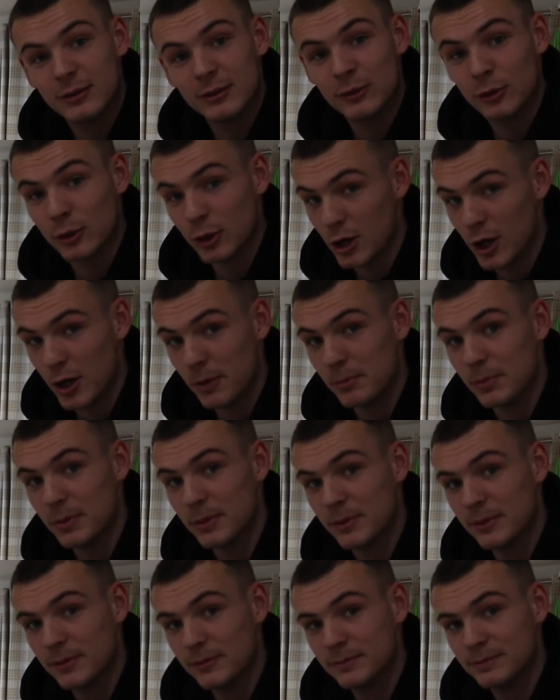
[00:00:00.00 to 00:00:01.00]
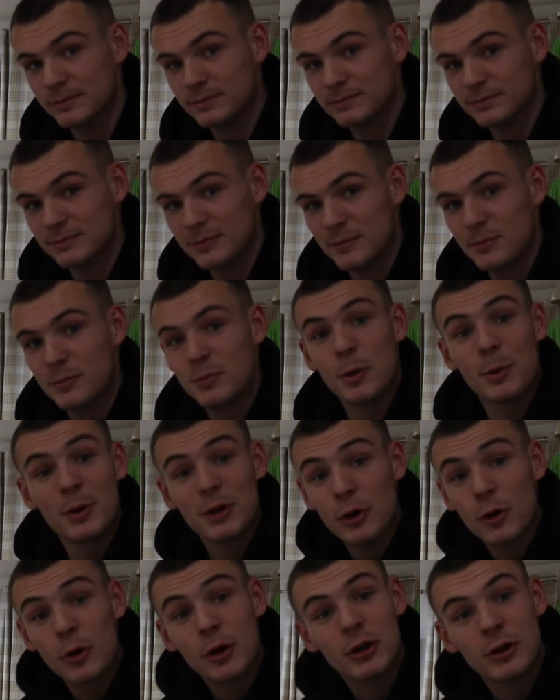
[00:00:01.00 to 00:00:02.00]
Not cut. But we're
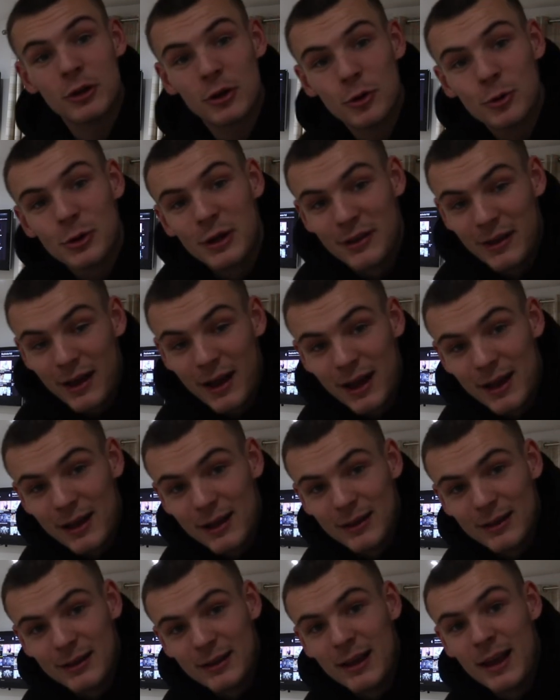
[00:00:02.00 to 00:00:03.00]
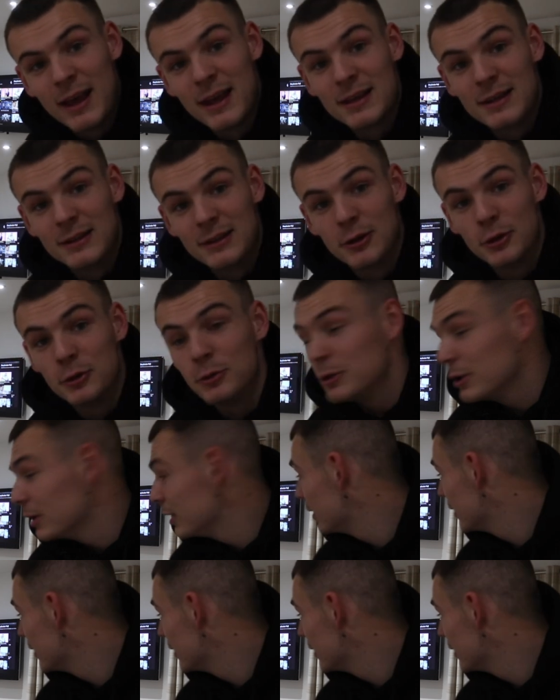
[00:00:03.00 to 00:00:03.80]
not gonna call it that. Hey Luke.